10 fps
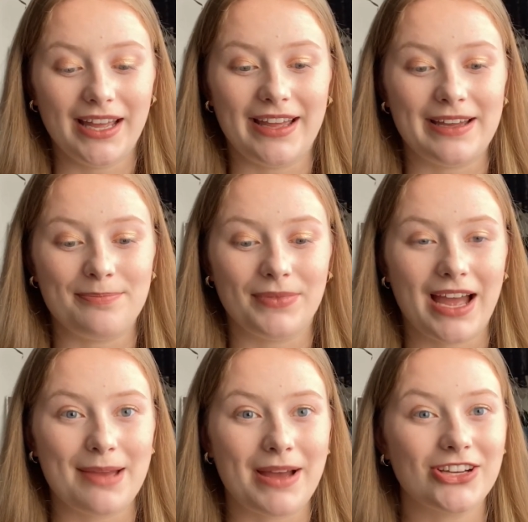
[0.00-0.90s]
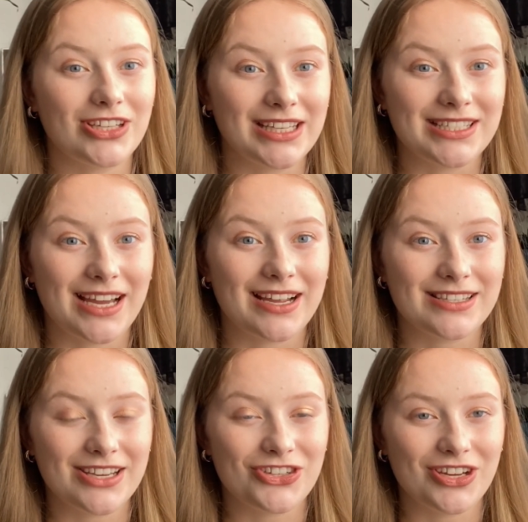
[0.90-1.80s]
I'm actually a
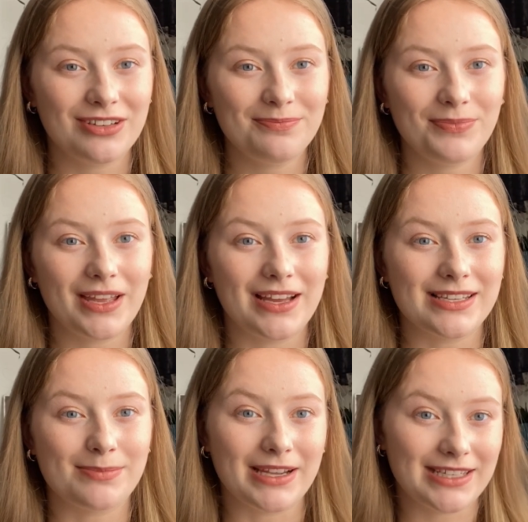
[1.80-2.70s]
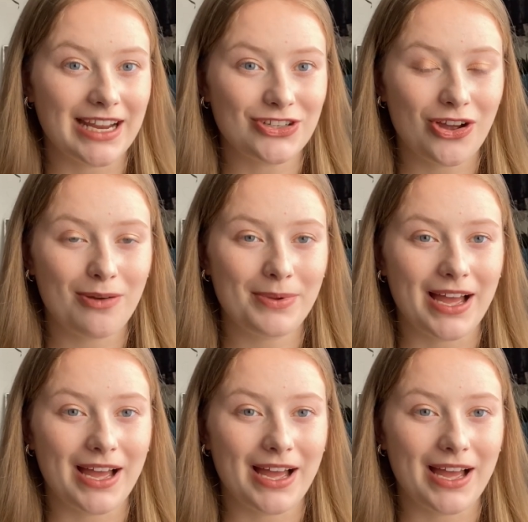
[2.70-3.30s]
dietitian as my day job,